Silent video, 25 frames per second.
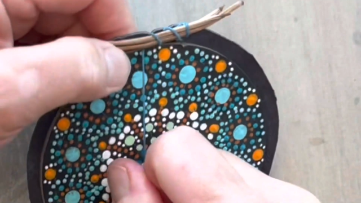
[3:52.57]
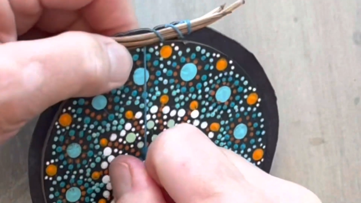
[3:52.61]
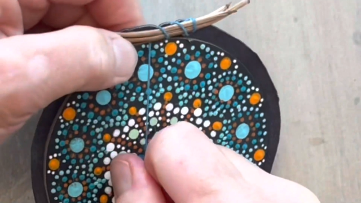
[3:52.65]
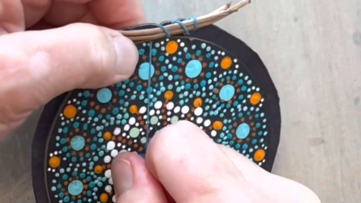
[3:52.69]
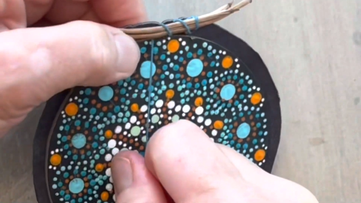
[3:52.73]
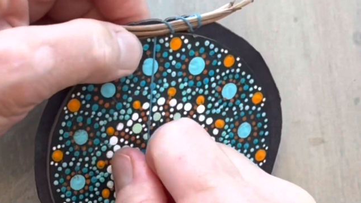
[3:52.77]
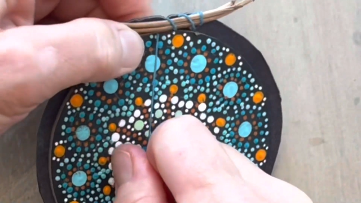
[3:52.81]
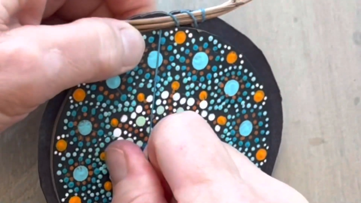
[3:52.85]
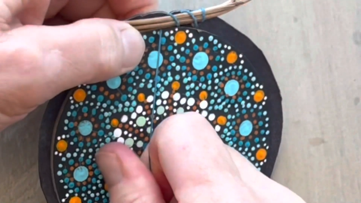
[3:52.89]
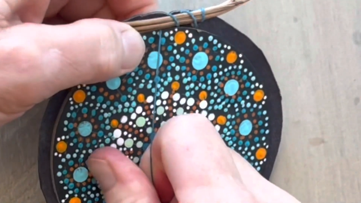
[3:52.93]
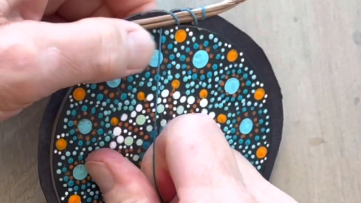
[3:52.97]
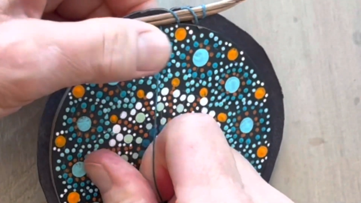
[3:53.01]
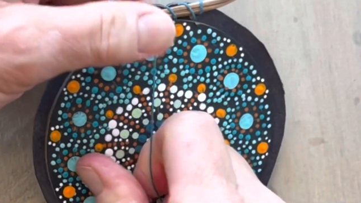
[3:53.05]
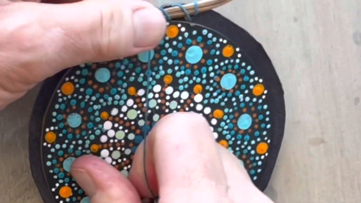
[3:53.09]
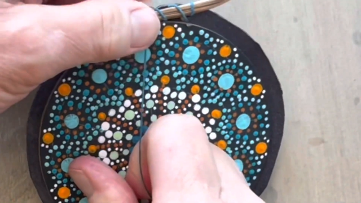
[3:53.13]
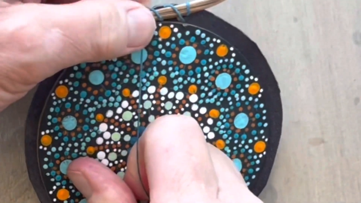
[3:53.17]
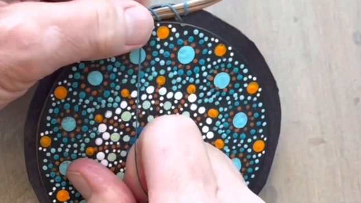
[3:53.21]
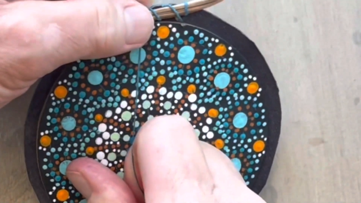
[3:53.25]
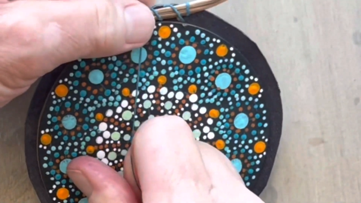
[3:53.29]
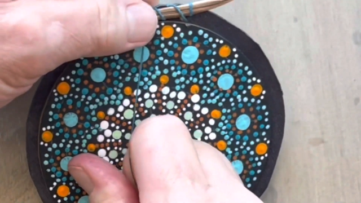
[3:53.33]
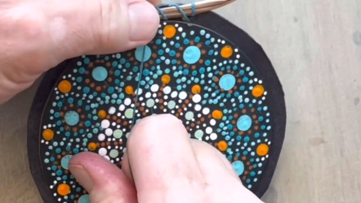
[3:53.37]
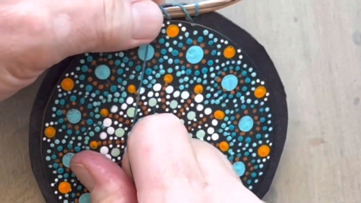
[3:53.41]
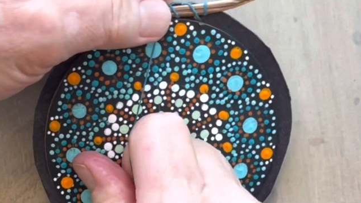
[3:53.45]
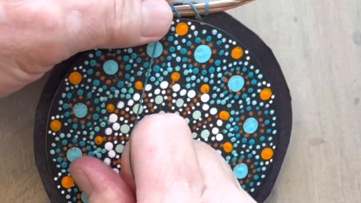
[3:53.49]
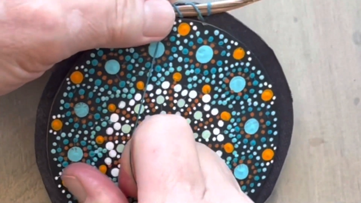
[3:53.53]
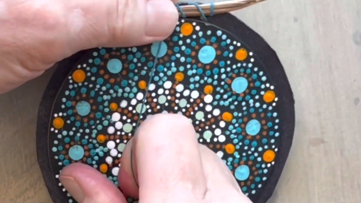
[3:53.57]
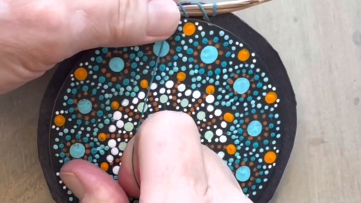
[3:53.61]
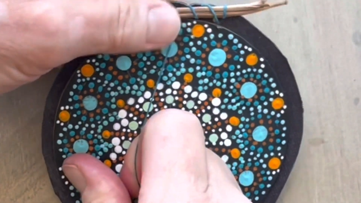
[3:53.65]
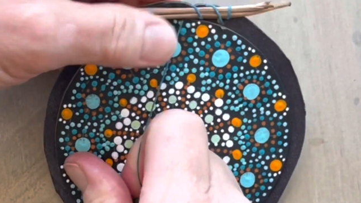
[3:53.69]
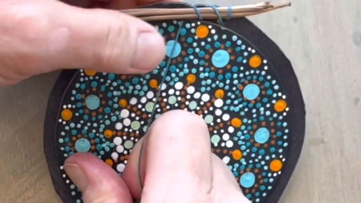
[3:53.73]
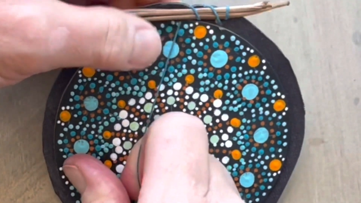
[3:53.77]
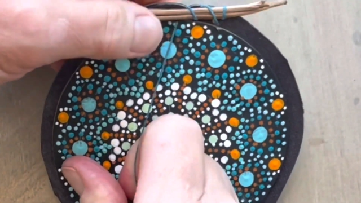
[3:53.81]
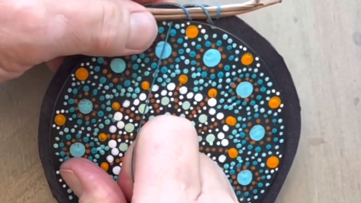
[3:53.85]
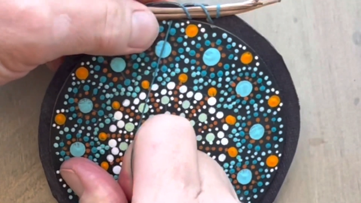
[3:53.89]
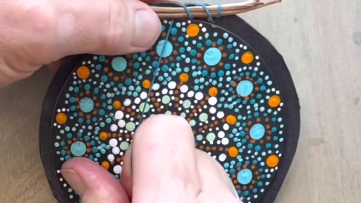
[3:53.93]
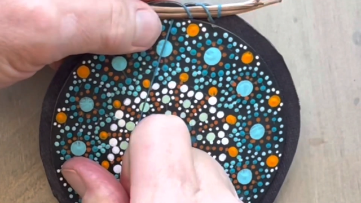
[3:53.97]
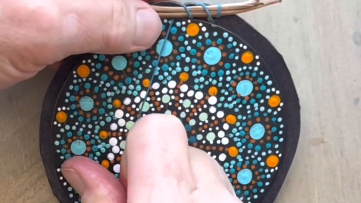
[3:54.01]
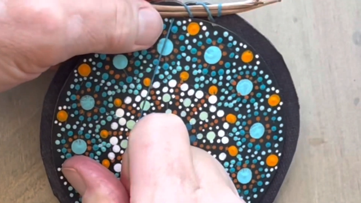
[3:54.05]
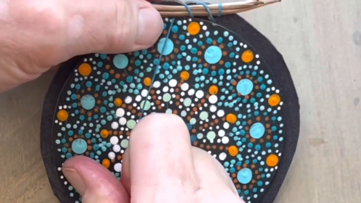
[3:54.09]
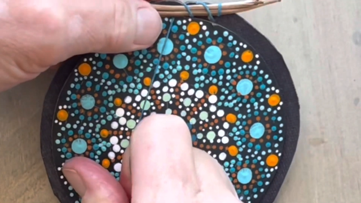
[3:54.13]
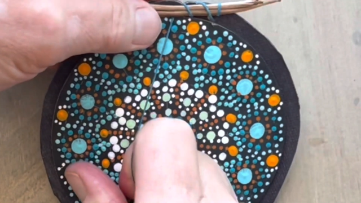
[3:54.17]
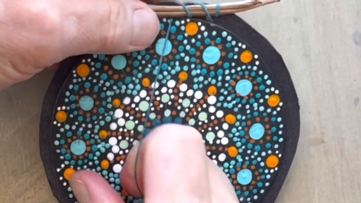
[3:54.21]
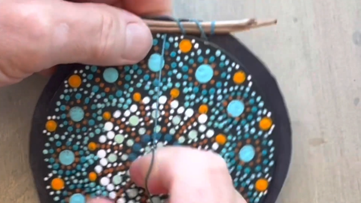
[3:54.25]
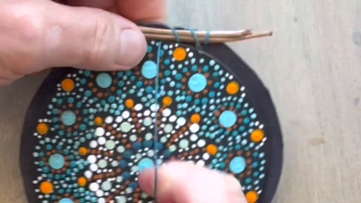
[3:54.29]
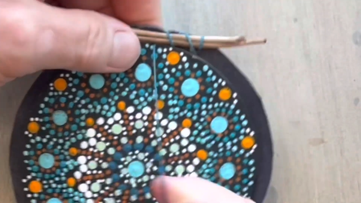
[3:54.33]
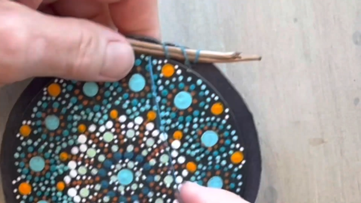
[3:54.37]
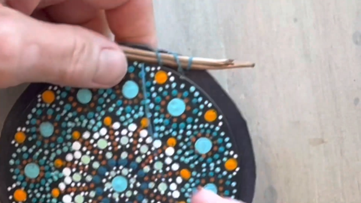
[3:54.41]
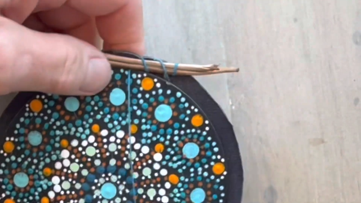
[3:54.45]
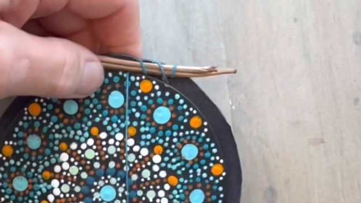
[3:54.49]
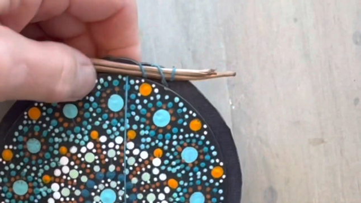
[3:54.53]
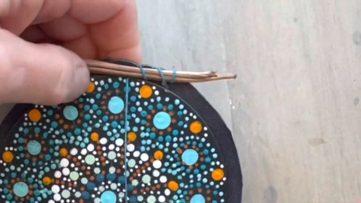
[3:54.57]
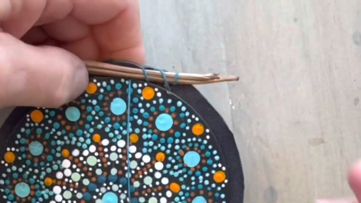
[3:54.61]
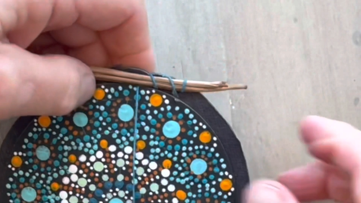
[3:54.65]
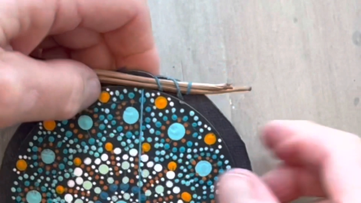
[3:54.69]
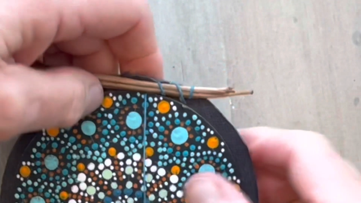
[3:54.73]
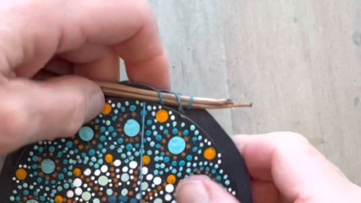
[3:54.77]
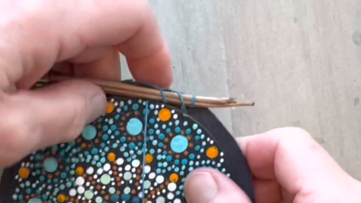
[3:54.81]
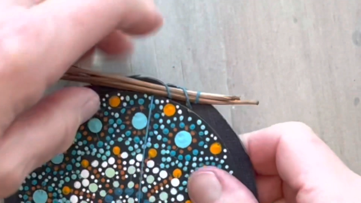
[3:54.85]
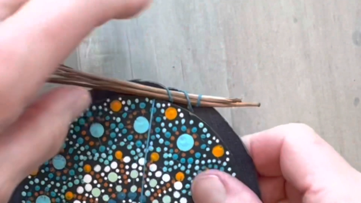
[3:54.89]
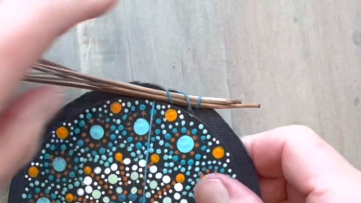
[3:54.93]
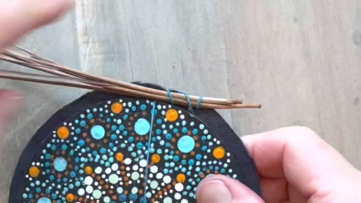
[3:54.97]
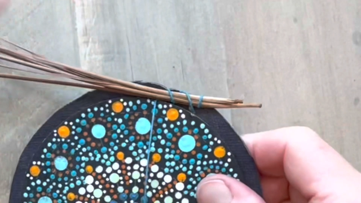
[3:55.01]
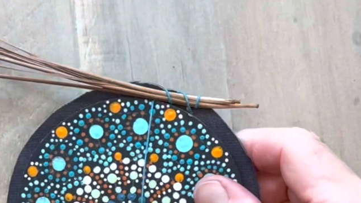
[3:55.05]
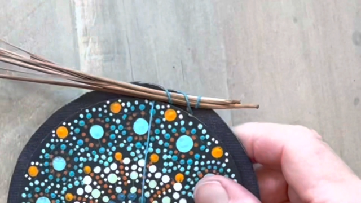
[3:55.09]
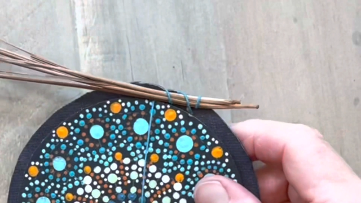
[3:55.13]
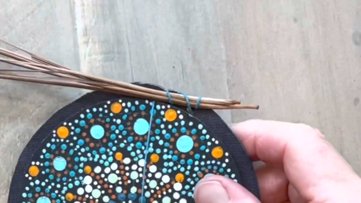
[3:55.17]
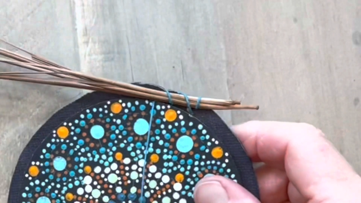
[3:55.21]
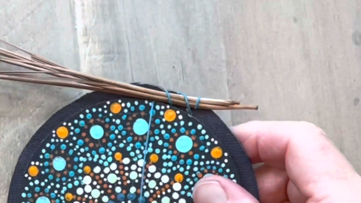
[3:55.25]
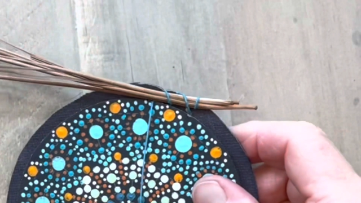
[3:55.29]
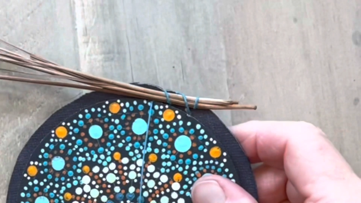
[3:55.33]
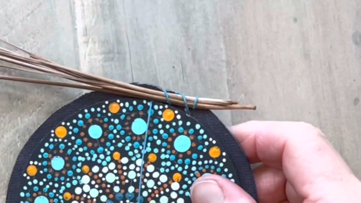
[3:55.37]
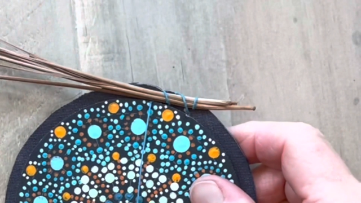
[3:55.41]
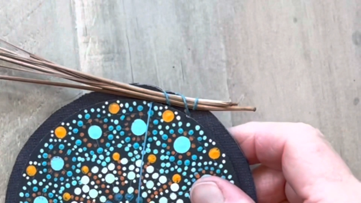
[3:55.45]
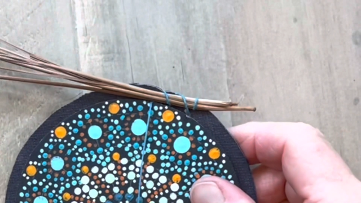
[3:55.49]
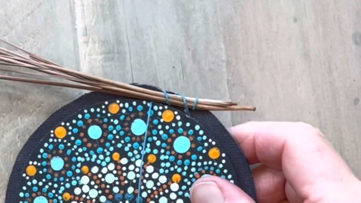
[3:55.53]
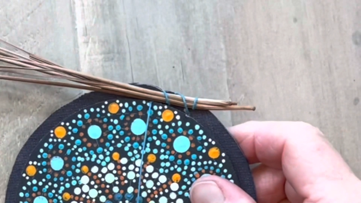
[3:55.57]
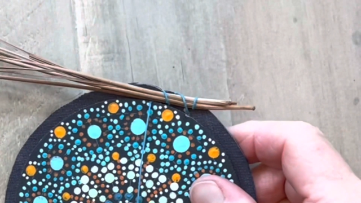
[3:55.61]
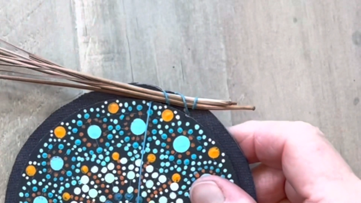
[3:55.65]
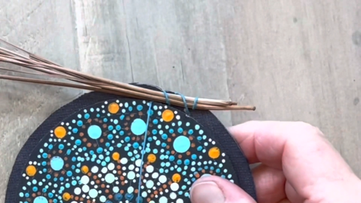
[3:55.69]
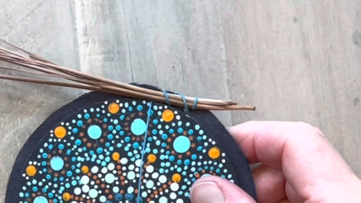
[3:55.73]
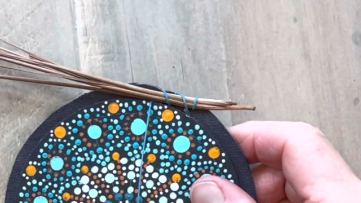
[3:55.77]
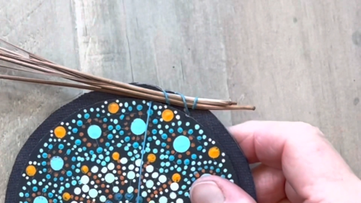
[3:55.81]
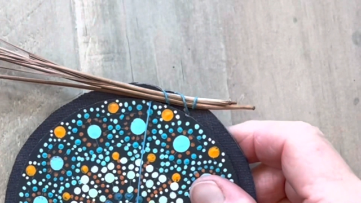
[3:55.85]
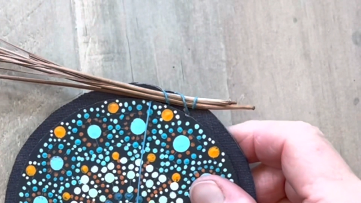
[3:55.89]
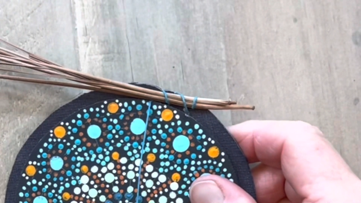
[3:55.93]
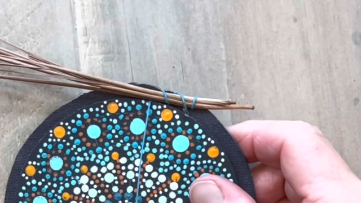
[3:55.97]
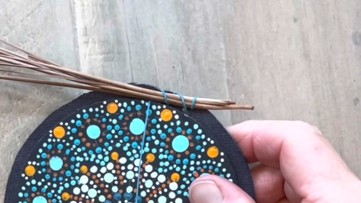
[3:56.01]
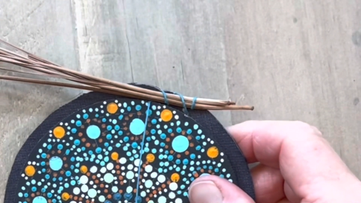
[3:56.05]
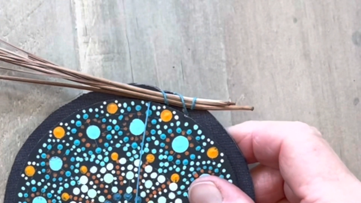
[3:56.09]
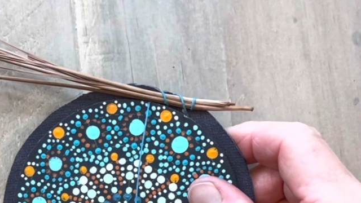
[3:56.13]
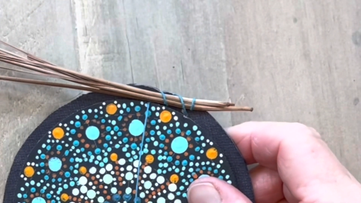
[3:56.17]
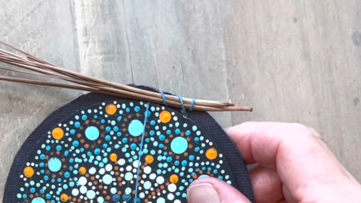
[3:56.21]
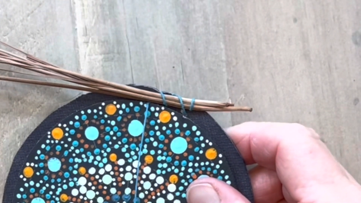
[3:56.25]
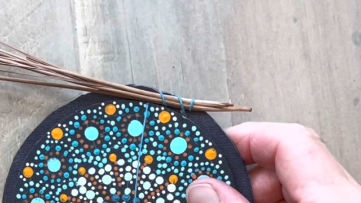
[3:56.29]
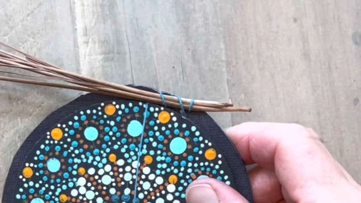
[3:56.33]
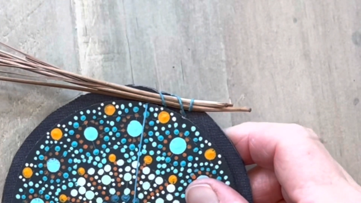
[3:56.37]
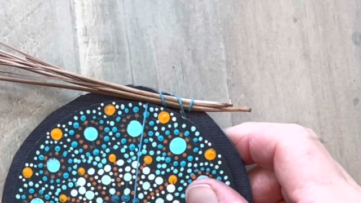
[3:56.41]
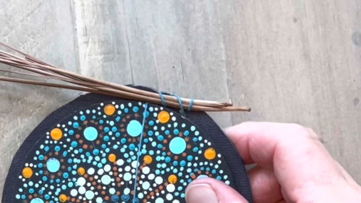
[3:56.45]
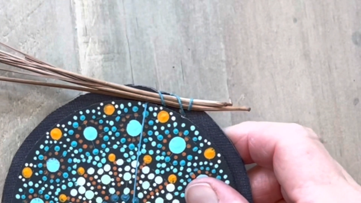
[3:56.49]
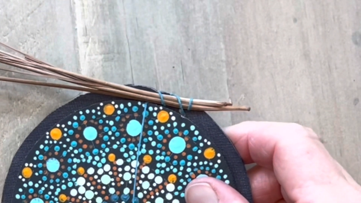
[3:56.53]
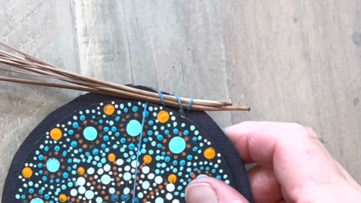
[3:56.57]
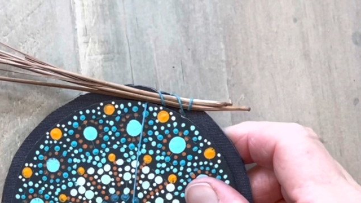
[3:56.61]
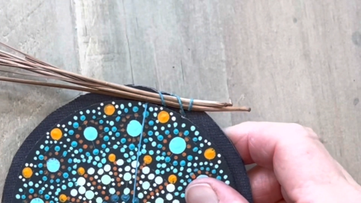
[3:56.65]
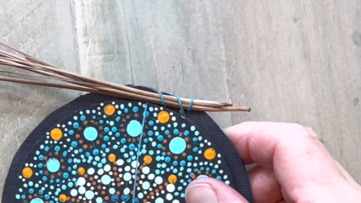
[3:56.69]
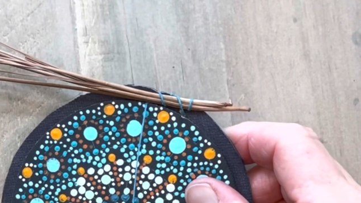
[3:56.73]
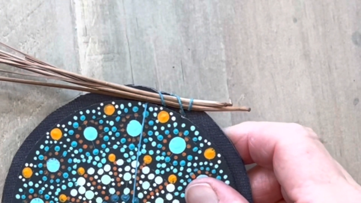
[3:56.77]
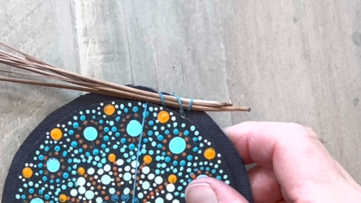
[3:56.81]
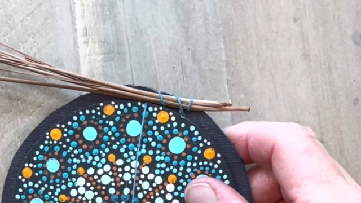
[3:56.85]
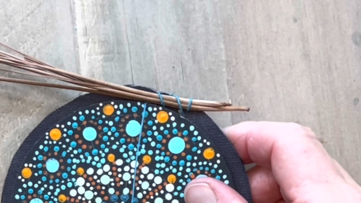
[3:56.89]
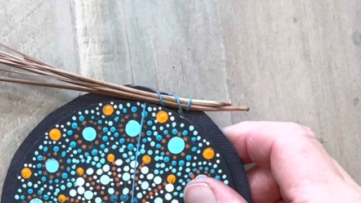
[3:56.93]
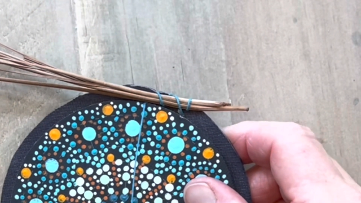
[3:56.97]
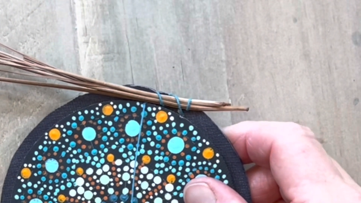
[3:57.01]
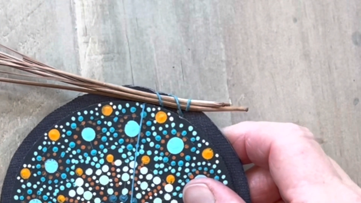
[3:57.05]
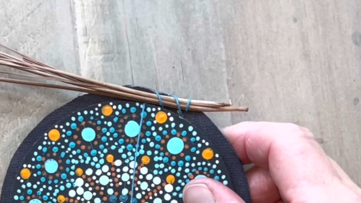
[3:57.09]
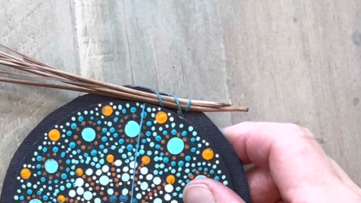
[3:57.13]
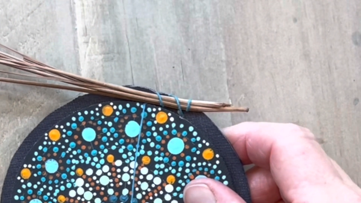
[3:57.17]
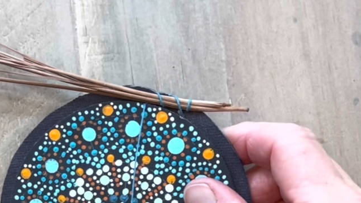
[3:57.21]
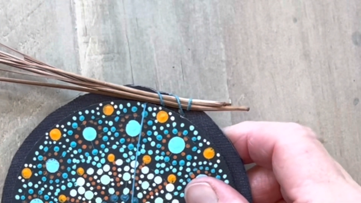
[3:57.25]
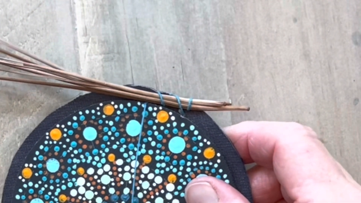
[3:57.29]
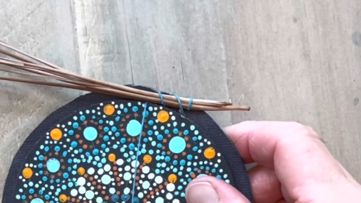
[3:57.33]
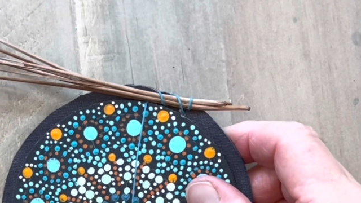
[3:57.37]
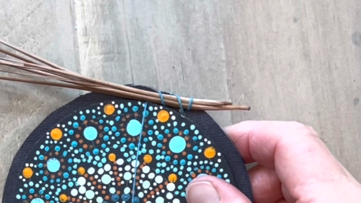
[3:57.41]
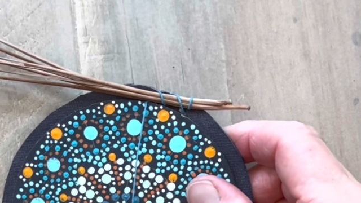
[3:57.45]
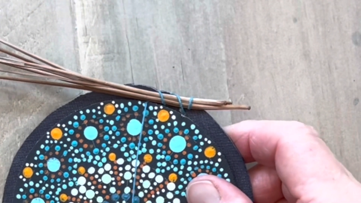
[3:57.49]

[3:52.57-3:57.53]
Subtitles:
Nobody's mouth can be seen.